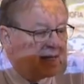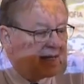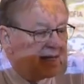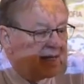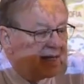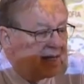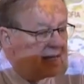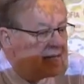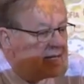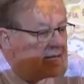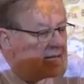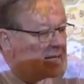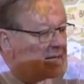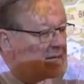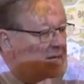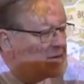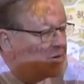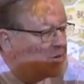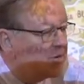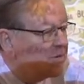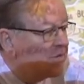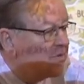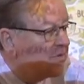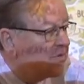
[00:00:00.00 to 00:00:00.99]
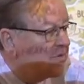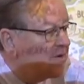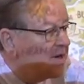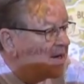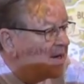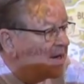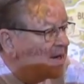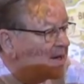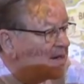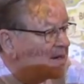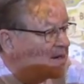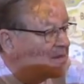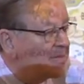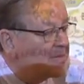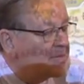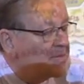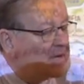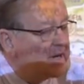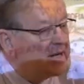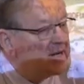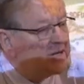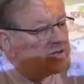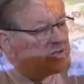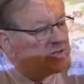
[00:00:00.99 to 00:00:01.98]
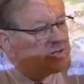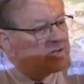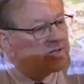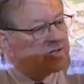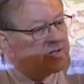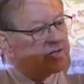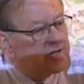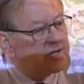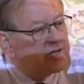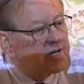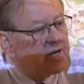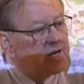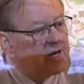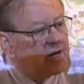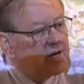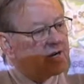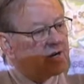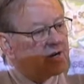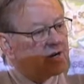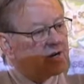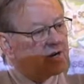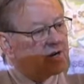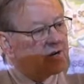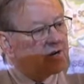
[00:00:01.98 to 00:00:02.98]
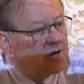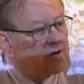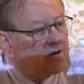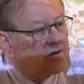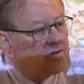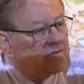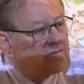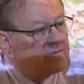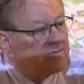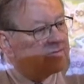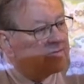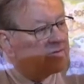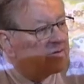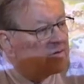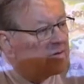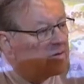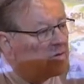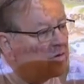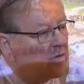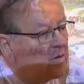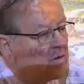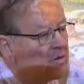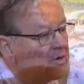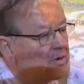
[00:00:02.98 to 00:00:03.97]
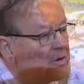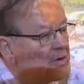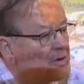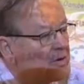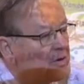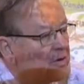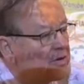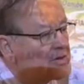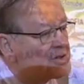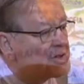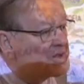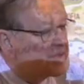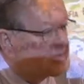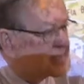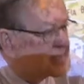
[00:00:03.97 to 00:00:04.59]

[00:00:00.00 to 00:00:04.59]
any kind of reinterpretation of Orthodox